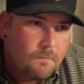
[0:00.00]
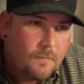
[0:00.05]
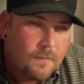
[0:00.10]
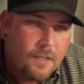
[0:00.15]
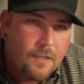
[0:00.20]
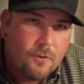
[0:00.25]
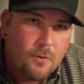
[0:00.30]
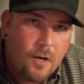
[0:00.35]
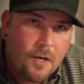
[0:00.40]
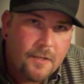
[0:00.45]

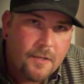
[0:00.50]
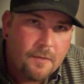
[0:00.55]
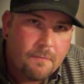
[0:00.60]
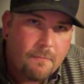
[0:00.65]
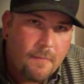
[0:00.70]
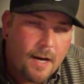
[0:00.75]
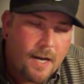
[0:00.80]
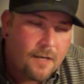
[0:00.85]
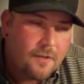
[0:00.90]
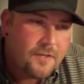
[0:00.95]
little on the
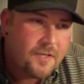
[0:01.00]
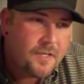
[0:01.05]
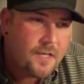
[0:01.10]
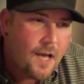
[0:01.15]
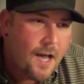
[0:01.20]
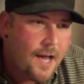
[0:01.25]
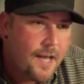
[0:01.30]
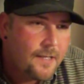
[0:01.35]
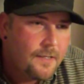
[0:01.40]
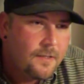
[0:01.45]
mild
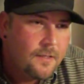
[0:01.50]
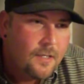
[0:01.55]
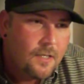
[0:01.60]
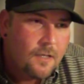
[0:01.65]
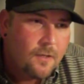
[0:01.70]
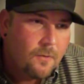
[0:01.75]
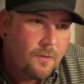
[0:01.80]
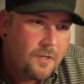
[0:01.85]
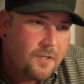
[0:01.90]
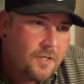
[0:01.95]
side
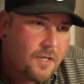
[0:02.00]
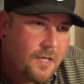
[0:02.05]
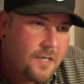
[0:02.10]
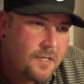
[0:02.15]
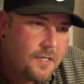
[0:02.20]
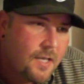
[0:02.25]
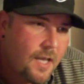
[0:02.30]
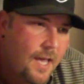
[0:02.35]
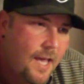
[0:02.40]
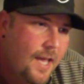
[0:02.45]
with
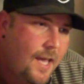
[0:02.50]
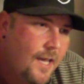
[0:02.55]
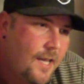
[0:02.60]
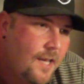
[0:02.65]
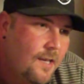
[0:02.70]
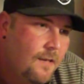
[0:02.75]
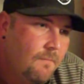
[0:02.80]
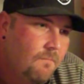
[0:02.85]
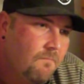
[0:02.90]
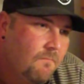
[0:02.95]
just
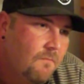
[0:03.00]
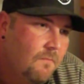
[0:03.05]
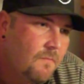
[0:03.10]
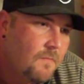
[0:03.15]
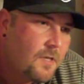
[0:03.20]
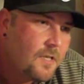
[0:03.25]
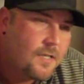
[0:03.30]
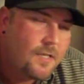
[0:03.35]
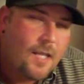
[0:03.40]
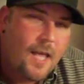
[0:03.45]
a
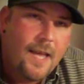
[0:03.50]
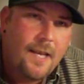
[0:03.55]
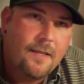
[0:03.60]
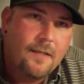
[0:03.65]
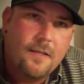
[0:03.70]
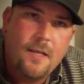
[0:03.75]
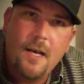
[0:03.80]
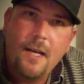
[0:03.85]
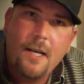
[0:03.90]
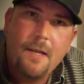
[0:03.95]
slight
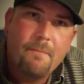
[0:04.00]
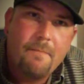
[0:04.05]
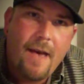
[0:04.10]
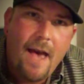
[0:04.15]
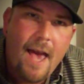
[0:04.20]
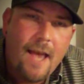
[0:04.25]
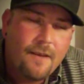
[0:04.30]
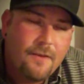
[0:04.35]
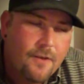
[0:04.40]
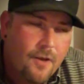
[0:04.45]
nutty
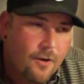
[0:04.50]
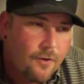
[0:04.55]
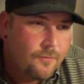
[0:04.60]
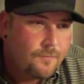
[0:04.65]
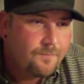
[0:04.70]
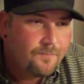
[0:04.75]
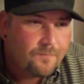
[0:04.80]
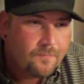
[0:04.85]
back note.